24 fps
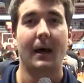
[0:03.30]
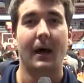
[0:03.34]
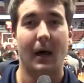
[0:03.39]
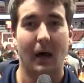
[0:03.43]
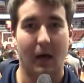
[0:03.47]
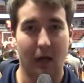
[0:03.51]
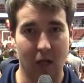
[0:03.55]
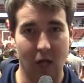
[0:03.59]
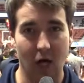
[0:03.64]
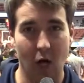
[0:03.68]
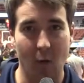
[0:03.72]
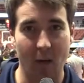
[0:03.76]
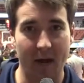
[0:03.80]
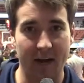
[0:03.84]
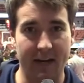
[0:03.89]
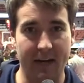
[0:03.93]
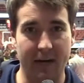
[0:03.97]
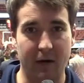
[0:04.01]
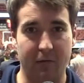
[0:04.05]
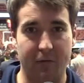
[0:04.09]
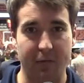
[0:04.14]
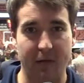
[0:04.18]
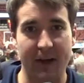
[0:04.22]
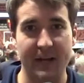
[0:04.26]
Hello,
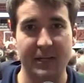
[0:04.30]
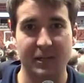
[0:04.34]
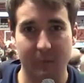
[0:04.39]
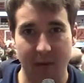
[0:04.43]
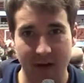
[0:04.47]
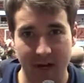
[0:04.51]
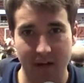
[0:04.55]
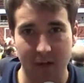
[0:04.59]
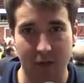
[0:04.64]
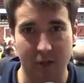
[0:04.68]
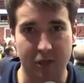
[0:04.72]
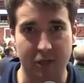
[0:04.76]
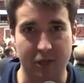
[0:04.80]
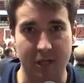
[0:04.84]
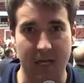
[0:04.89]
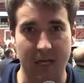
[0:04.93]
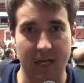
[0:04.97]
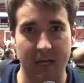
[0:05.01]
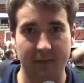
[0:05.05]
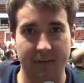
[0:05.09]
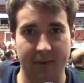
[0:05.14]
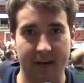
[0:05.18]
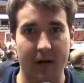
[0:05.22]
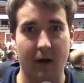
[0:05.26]
Anteater fans. Michael
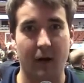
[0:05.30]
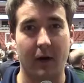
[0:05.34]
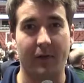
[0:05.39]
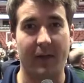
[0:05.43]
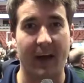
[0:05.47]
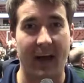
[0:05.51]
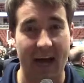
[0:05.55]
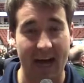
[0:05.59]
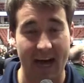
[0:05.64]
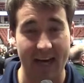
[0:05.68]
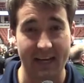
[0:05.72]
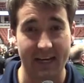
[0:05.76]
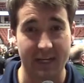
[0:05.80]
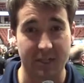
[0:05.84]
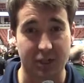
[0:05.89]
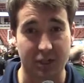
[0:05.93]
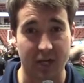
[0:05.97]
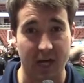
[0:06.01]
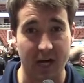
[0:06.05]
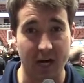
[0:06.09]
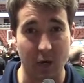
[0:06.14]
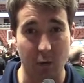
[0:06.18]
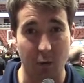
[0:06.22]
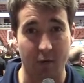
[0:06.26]
O'Sullivan here at the Honda
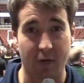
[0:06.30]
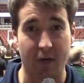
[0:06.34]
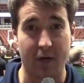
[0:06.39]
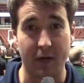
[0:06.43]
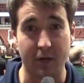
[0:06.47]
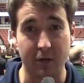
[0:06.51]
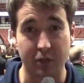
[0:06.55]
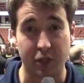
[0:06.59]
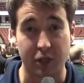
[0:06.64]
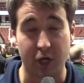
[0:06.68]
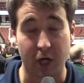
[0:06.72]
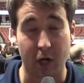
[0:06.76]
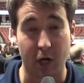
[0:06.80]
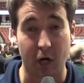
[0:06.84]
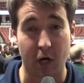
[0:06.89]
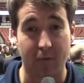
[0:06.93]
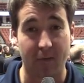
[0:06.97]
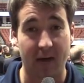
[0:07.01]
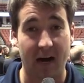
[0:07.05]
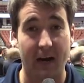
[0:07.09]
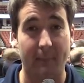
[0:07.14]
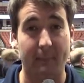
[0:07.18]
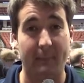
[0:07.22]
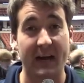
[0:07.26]
Center with the UC
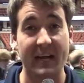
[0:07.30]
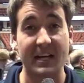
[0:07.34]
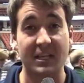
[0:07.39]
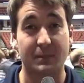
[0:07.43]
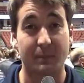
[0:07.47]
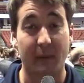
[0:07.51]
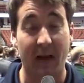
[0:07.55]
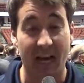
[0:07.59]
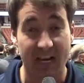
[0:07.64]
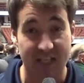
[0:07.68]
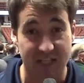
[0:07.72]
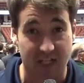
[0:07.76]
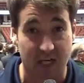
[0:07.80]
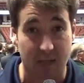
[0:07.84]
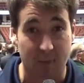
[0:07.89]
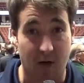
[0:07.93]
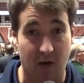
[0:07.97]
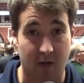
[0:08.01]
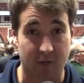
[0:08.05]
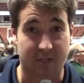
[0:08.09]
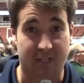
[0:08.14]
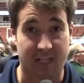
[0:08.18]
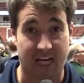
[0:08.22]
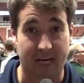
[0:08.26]
Irvine men's
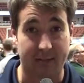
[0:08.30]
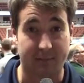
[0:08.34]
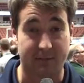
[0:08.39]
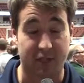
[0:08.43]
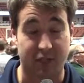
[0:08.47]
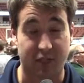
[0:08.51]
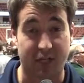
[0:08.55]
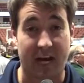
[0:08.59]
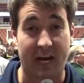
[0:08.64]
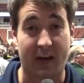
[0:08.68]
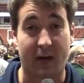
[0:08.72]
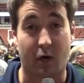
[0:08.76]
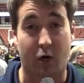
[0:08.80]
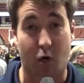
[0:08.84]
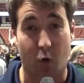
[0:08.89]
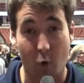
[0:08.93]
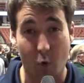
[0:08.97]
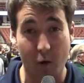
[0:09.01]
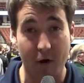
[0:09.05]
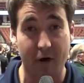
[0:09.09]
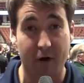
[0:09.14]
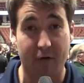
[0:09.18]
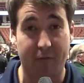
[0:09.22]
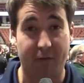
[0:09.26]
basketball team. Just got a
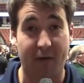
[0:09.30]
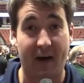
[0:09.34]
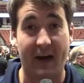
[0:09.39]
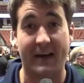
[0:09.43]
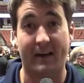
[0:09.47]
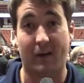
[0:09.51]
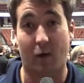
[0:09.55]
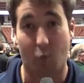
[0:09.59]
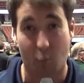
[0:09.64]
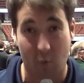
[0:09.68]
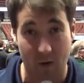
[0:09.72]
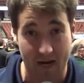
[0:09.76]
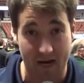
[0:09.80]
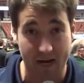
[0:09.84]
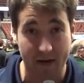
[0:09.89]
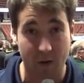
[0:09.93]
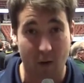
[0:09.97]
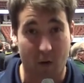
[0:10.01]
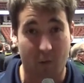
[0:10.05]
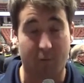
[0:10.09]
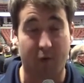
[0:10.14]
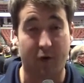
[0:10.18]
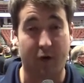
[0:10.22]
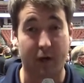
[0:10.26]
quarterfinal win
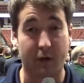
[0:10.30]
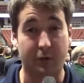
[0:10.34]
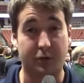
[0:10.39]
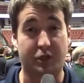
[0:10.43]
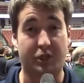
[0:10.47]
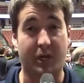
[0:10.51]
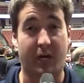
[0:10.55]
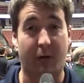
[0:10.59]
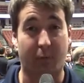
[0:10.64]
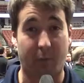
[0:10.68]
over UC